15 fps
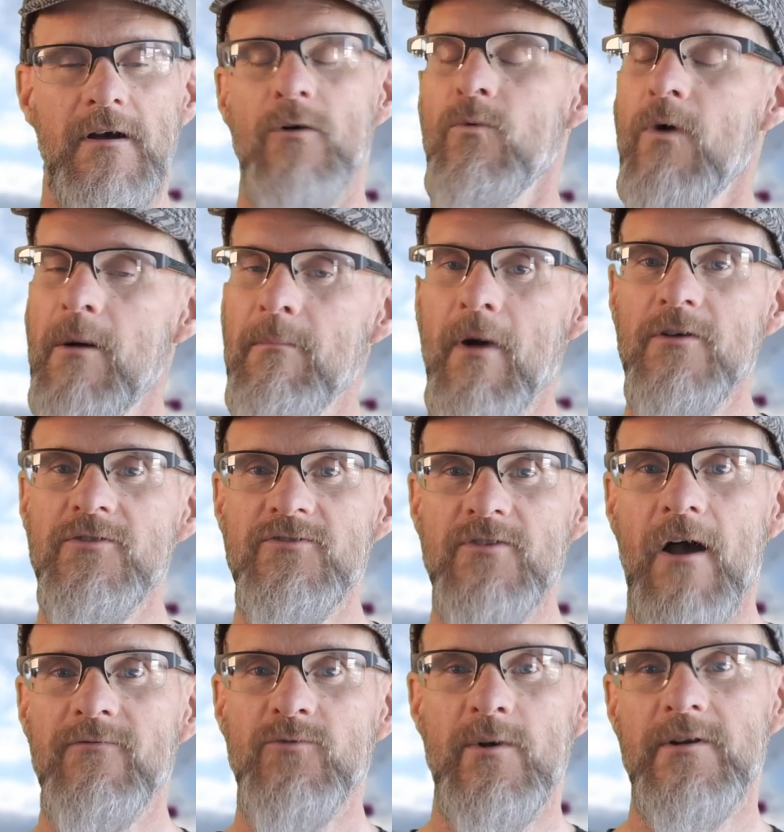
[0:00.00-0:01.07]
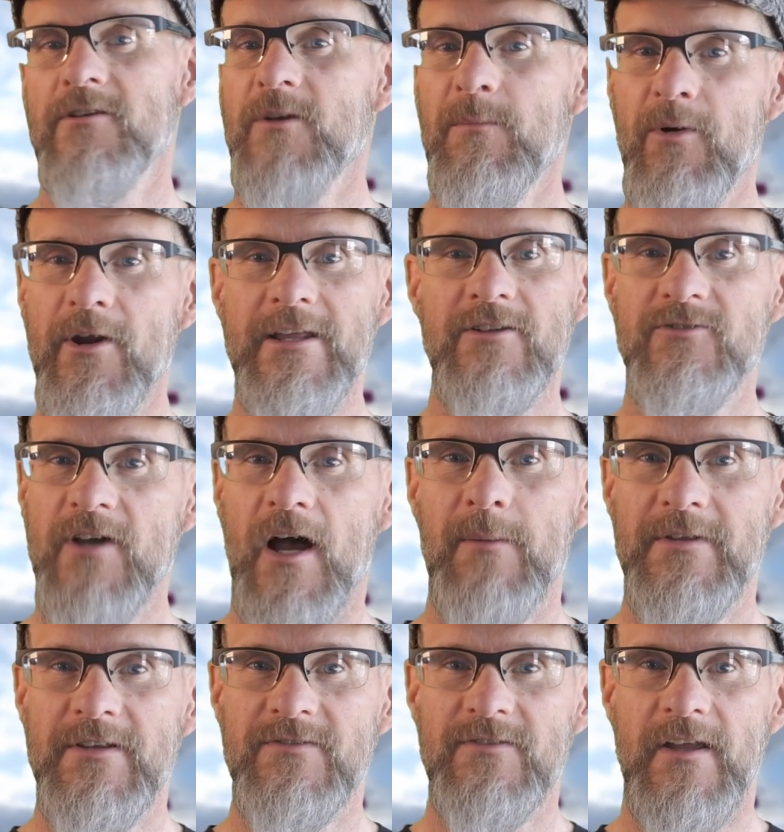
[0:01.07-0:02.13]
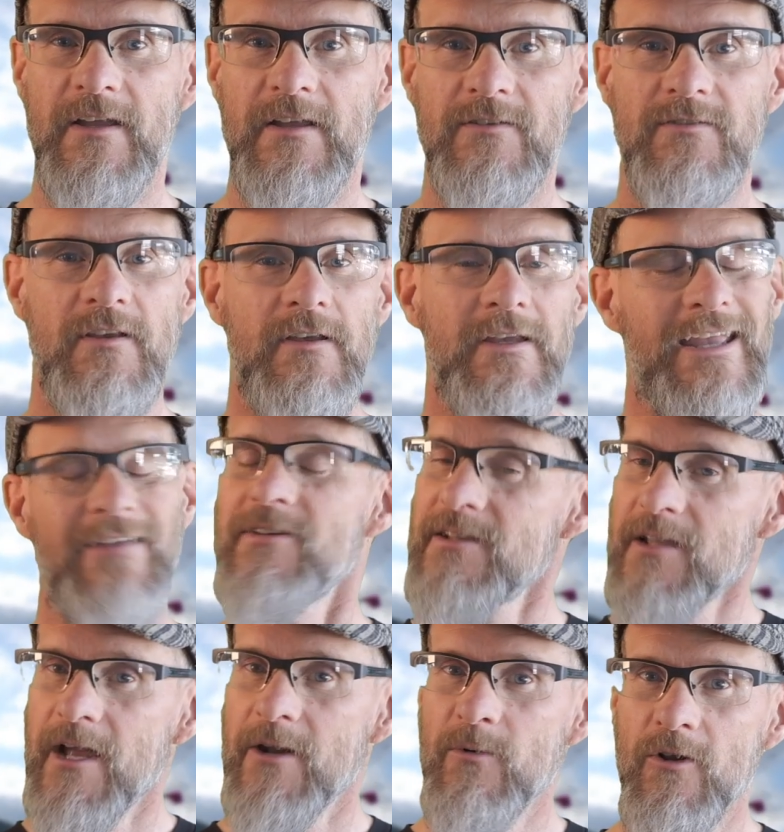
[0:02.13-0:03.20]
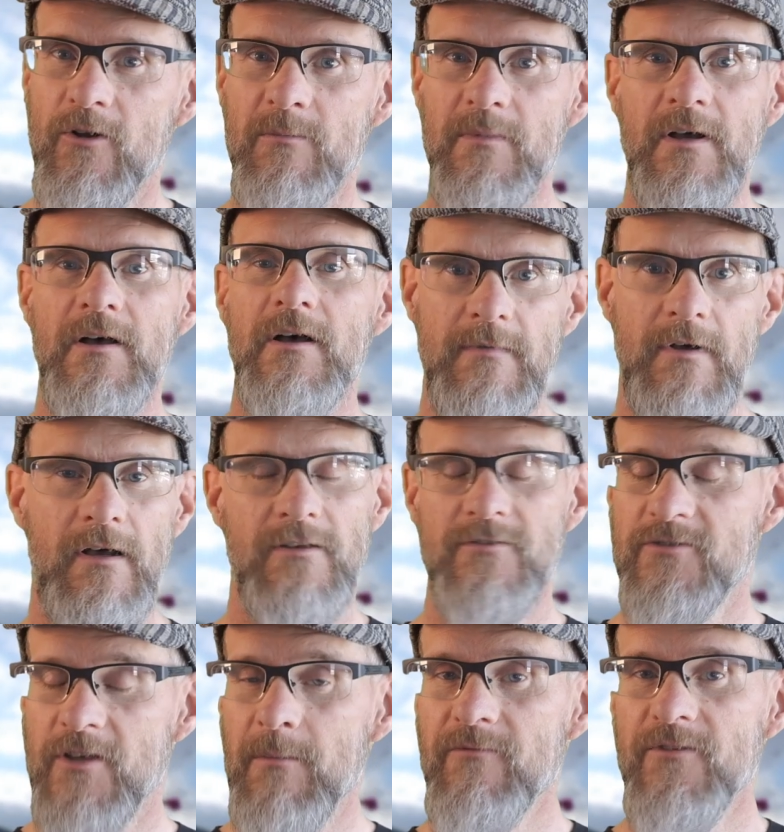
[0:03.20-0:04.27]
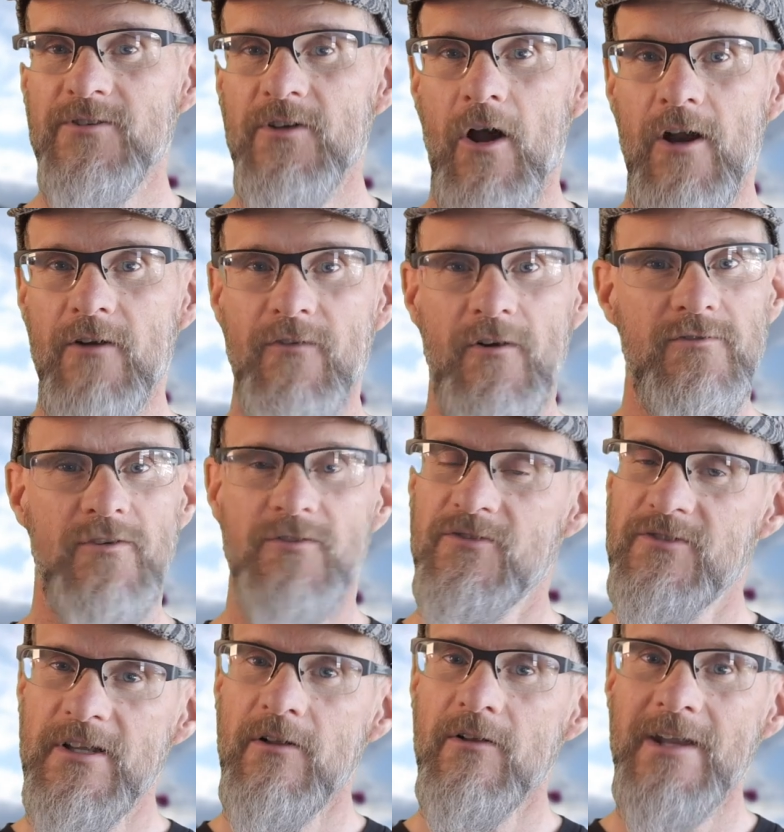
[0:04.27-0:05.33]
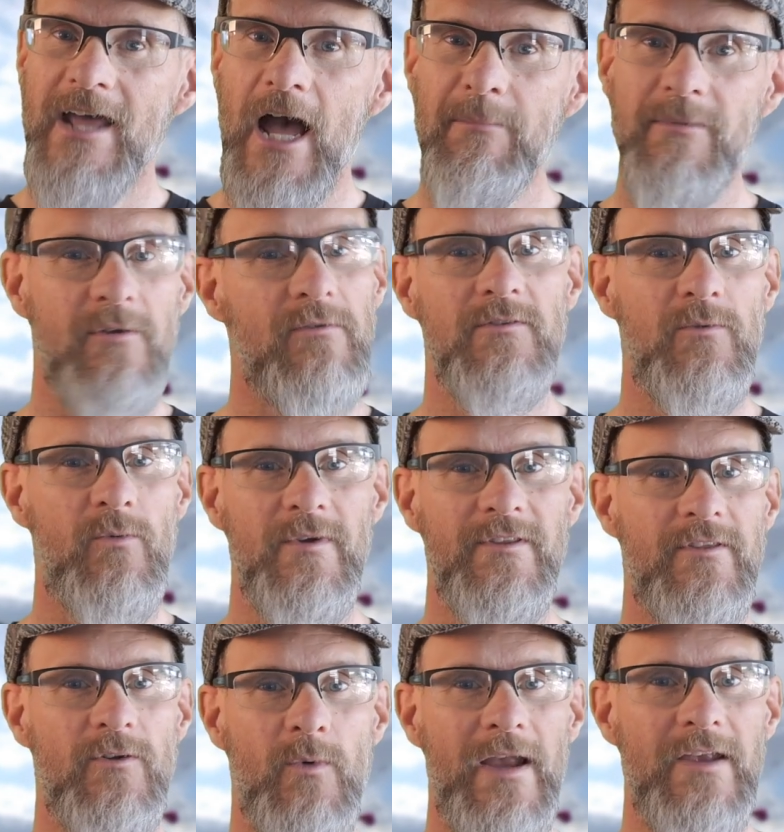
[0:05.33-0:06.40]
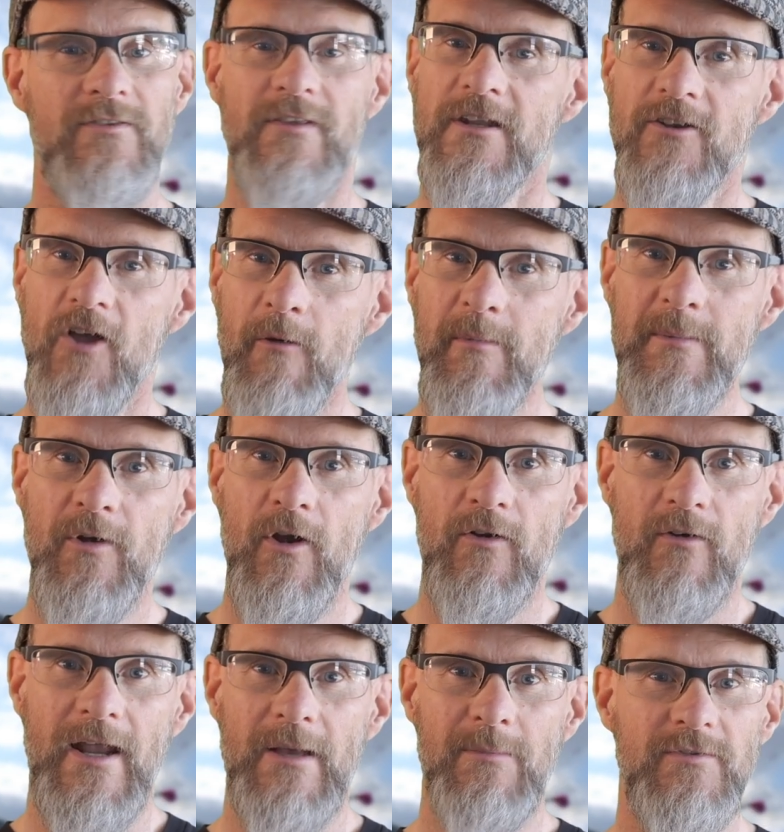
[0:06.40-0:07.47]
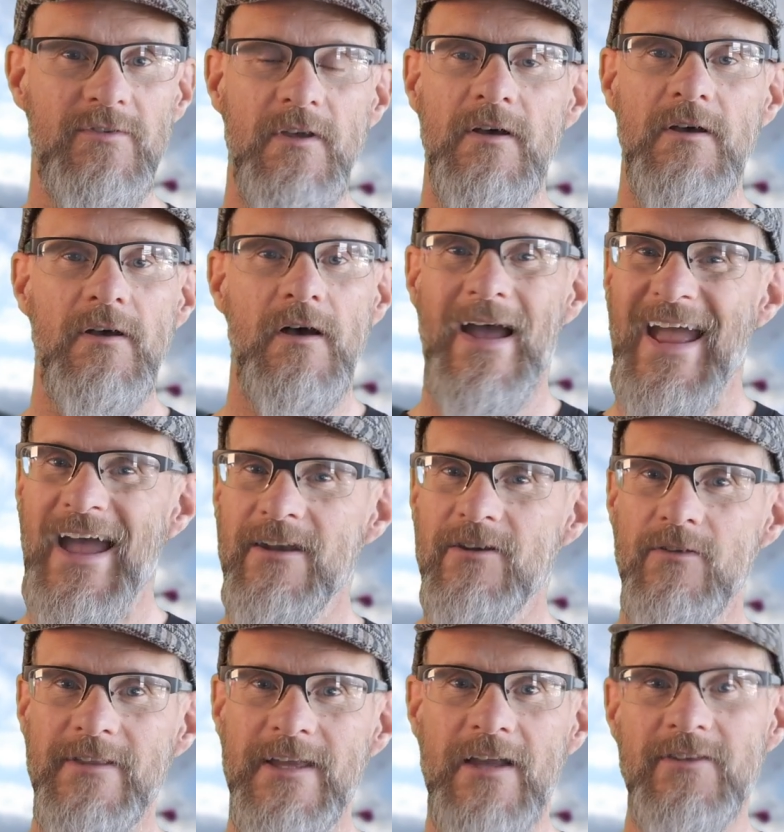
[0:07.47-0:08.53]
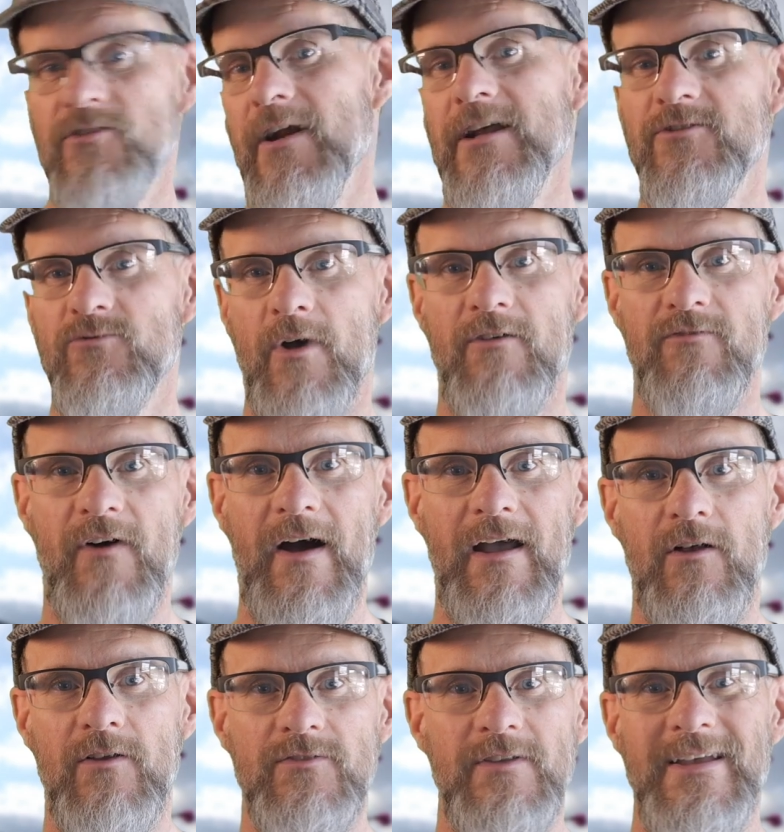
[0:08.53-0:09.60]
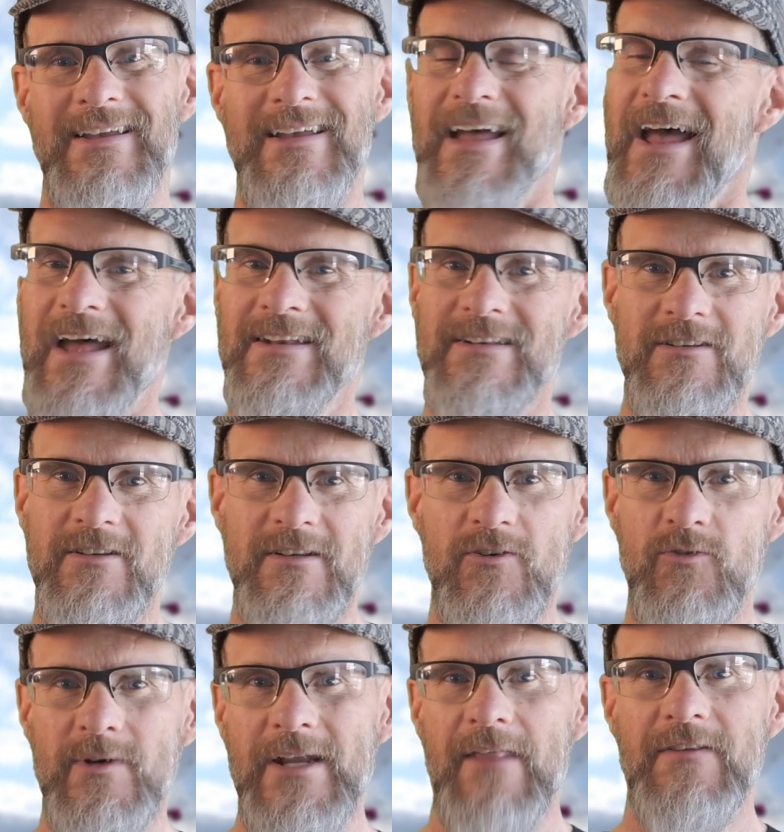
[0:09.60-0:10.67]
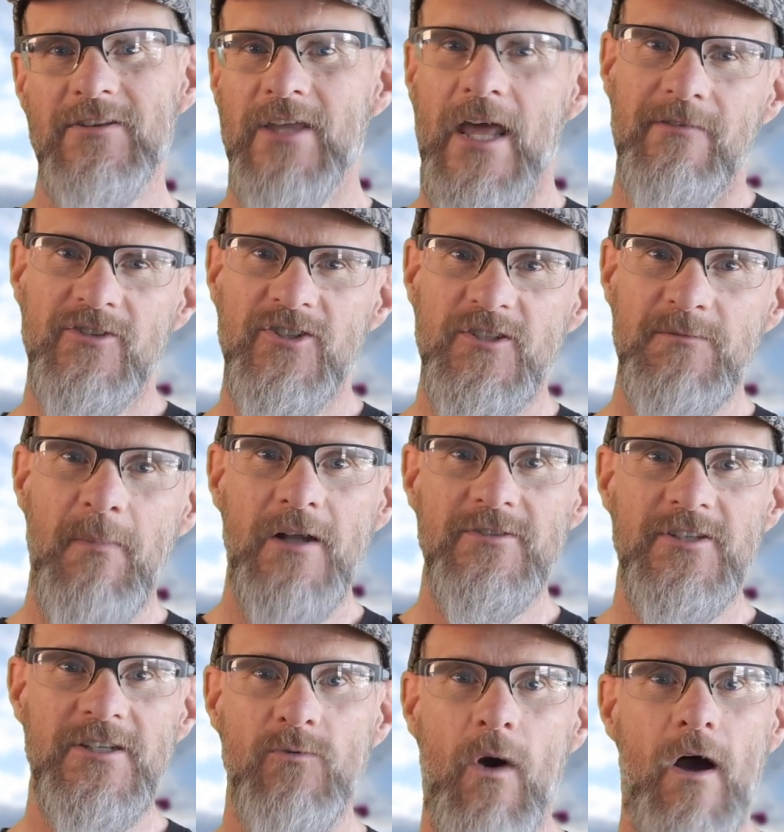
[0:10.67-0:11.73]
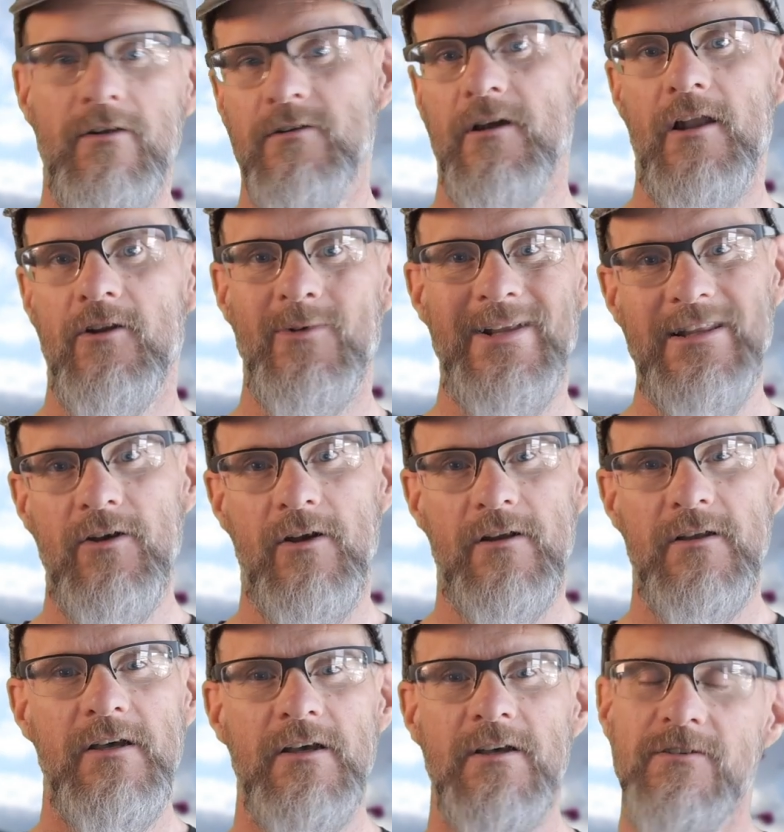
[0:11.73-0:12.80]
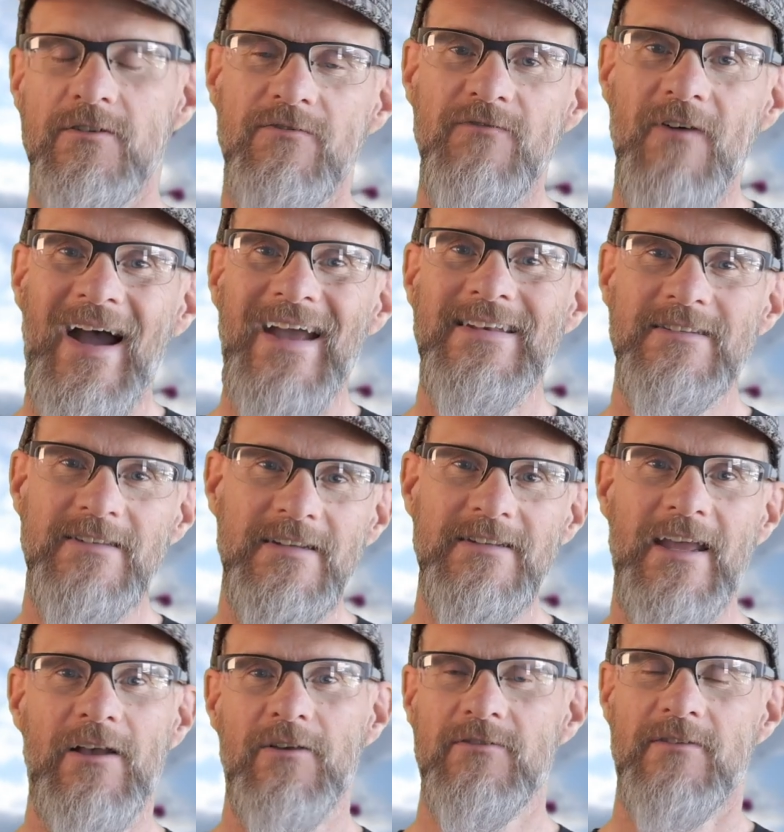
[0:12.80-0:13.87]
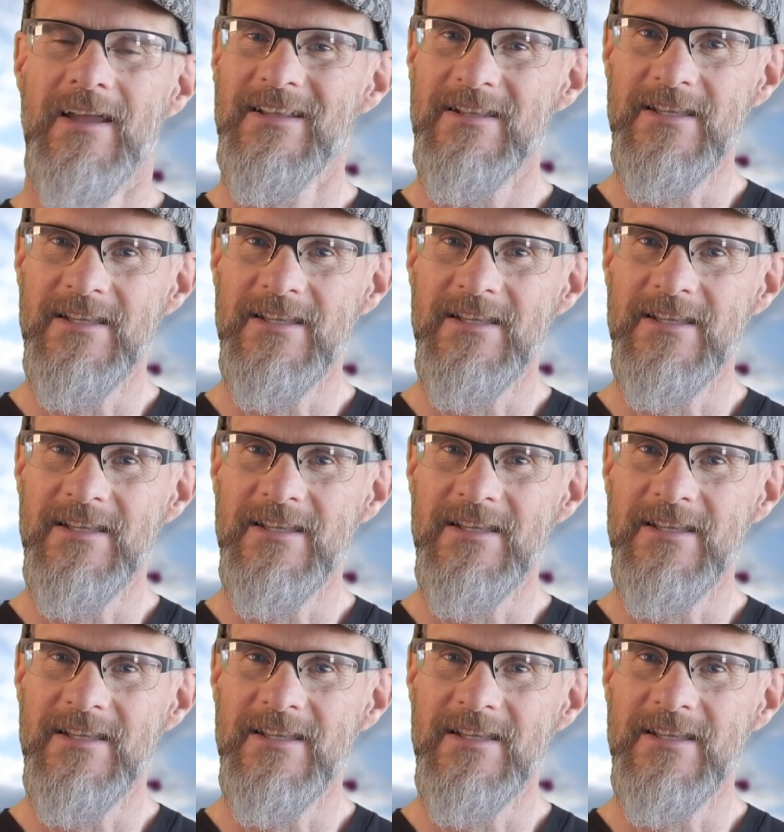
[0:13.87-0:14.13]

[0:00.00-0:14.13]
While most software does a pretty good job these days, even Lightroom, some photographers are still unhappy with the ways that Adobe programs handle the X-Trans raw files and create this kind of smudgy watercolory look to fine details like